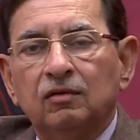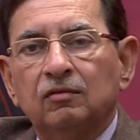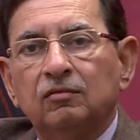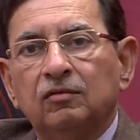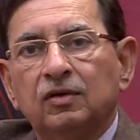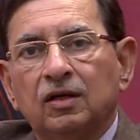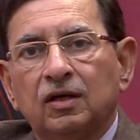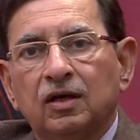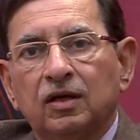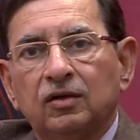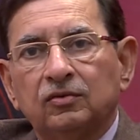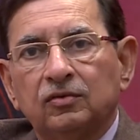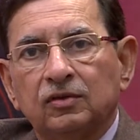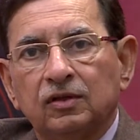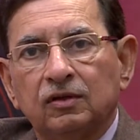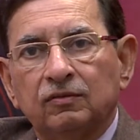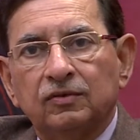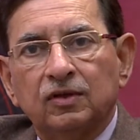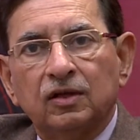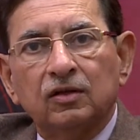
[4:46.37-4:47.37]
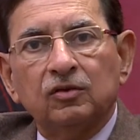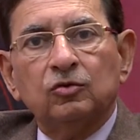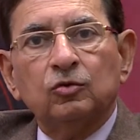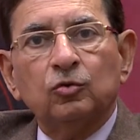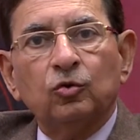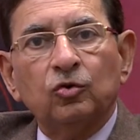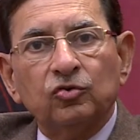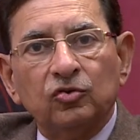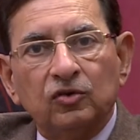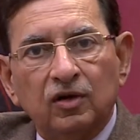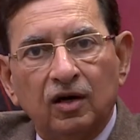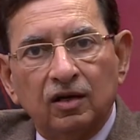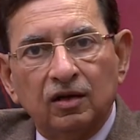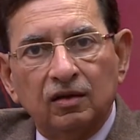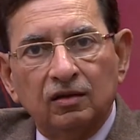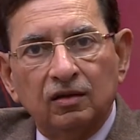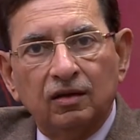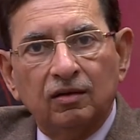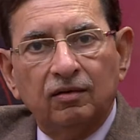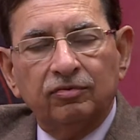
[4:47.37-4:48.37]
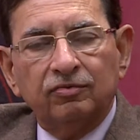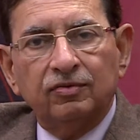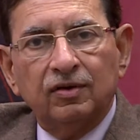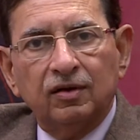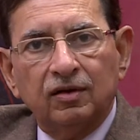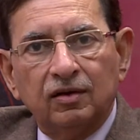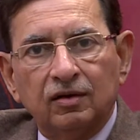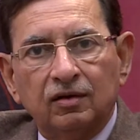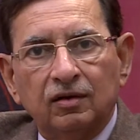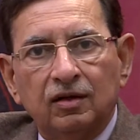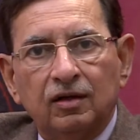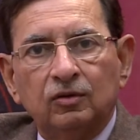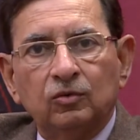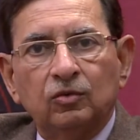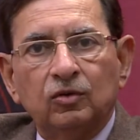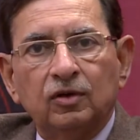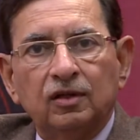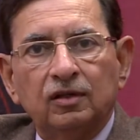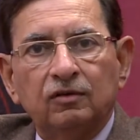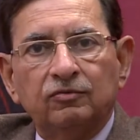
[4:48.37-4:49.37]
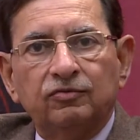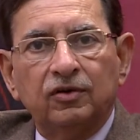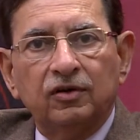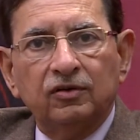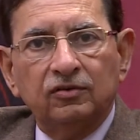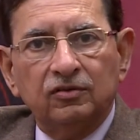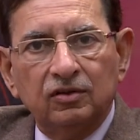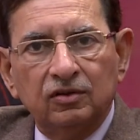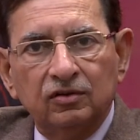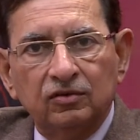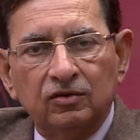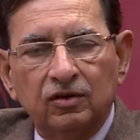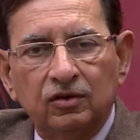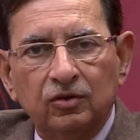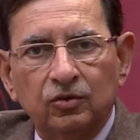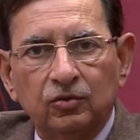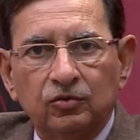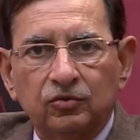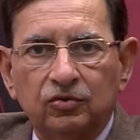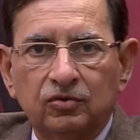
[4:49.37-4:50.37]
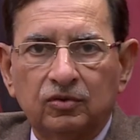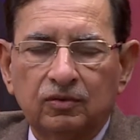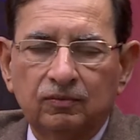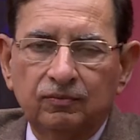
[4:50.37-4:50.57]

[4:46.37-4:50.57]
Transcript: whereas if there is no scar in the left ventricle and only the function is reduced,